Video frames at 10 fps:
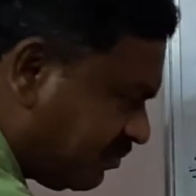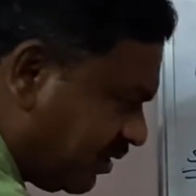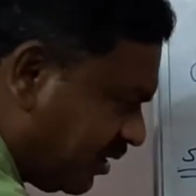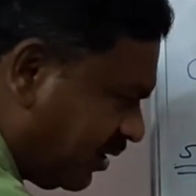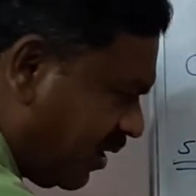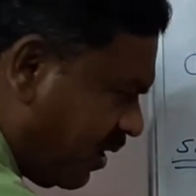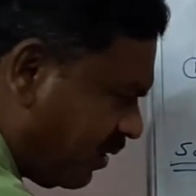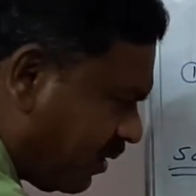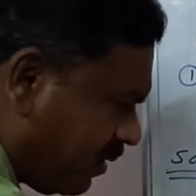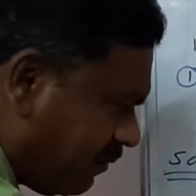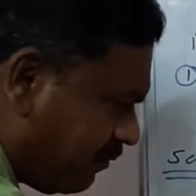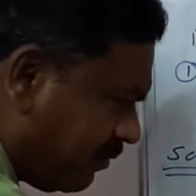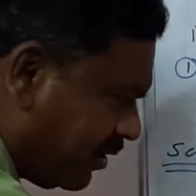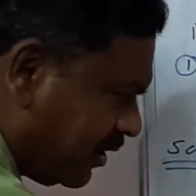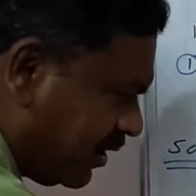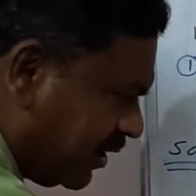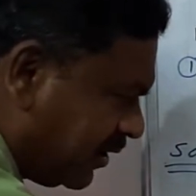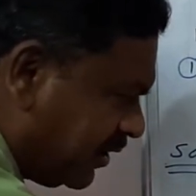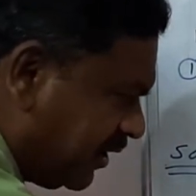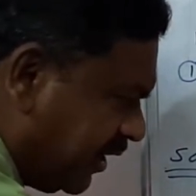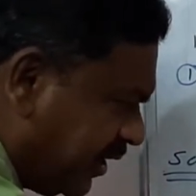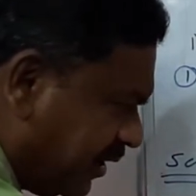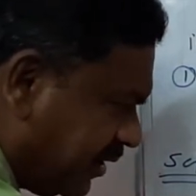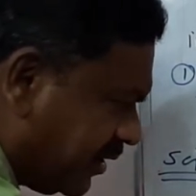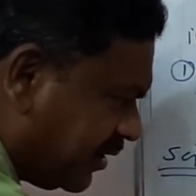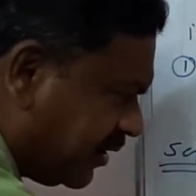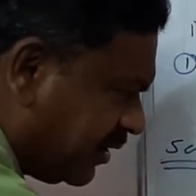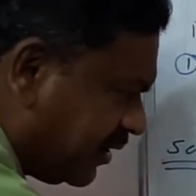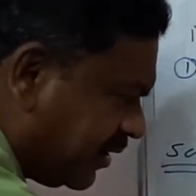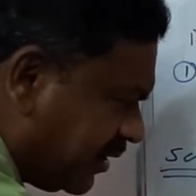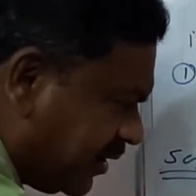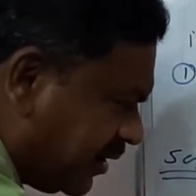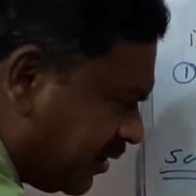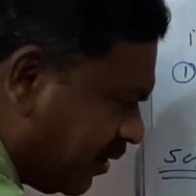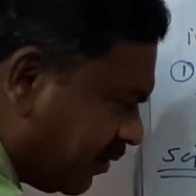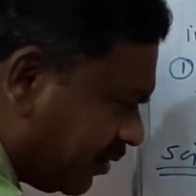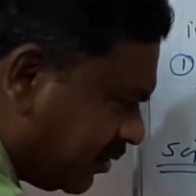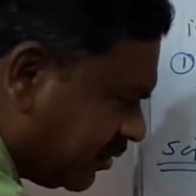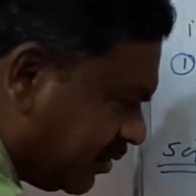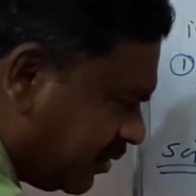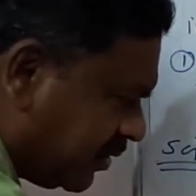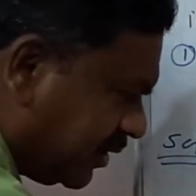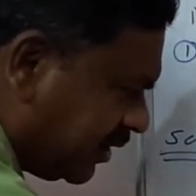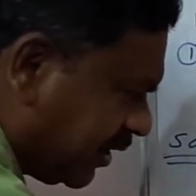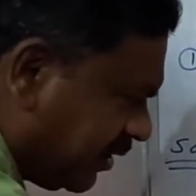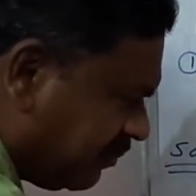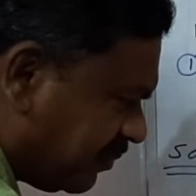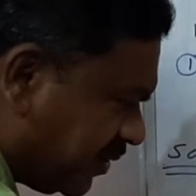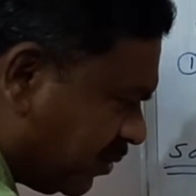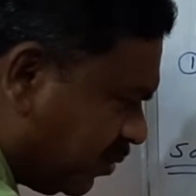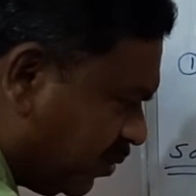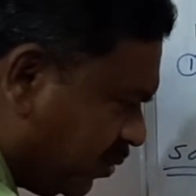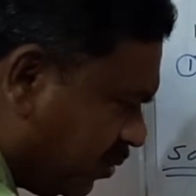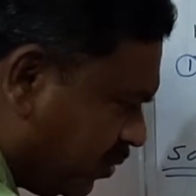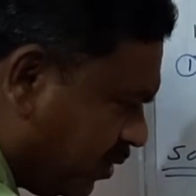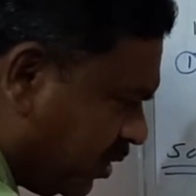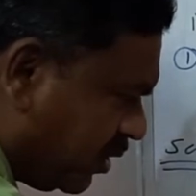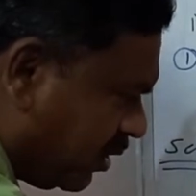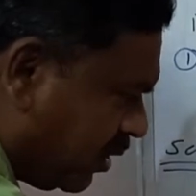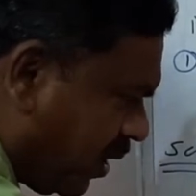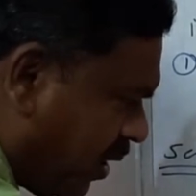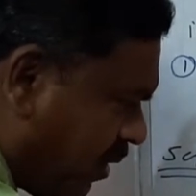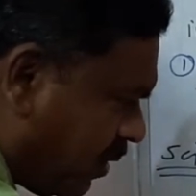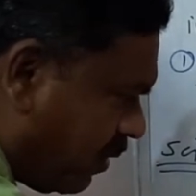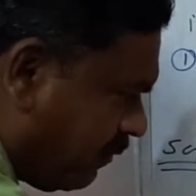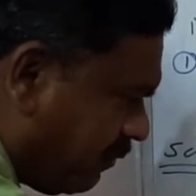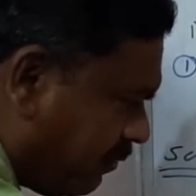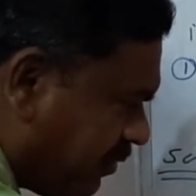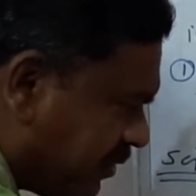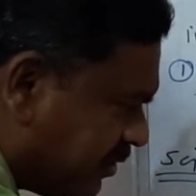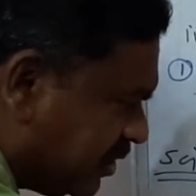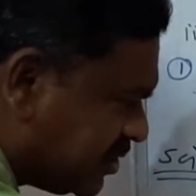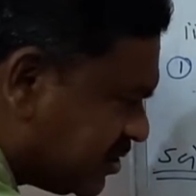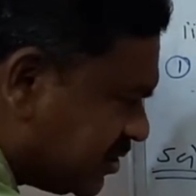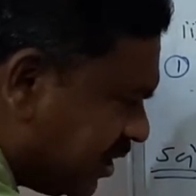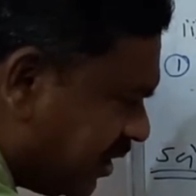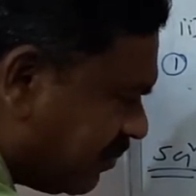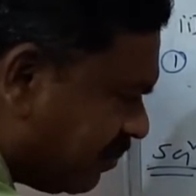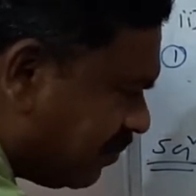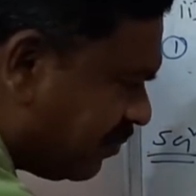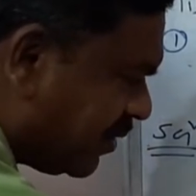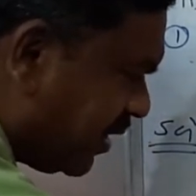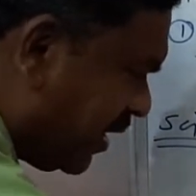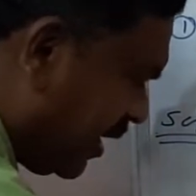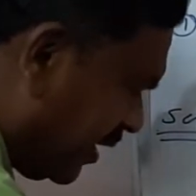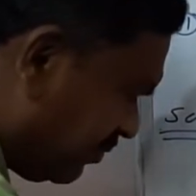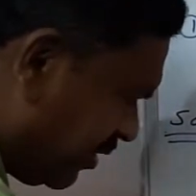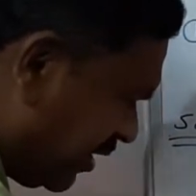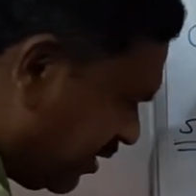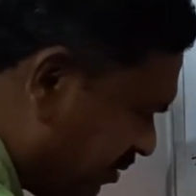log of 10 or here 2 log of this 10, then